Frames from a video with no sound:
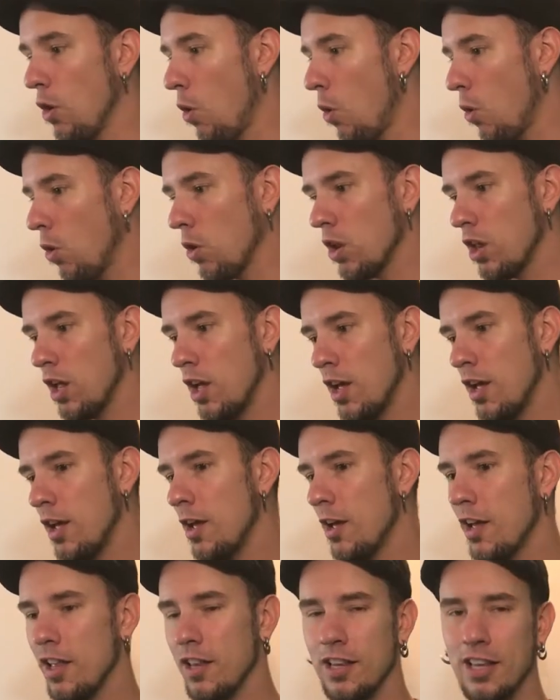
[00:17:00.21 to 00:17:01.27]
And the
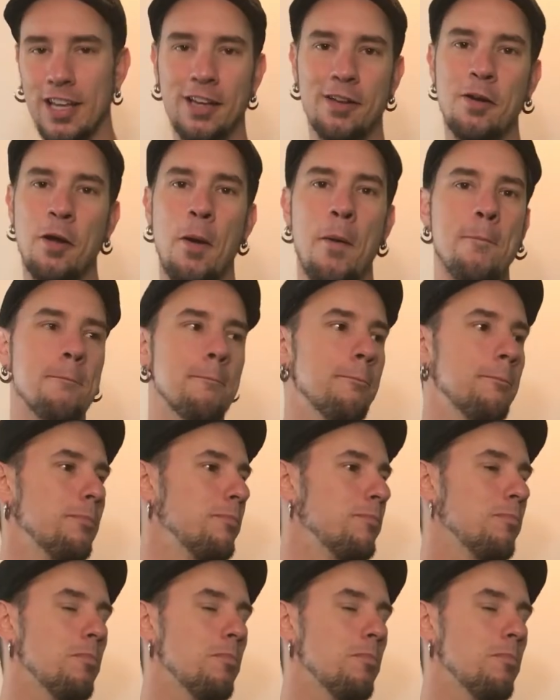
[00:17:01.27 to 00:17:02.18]
whole like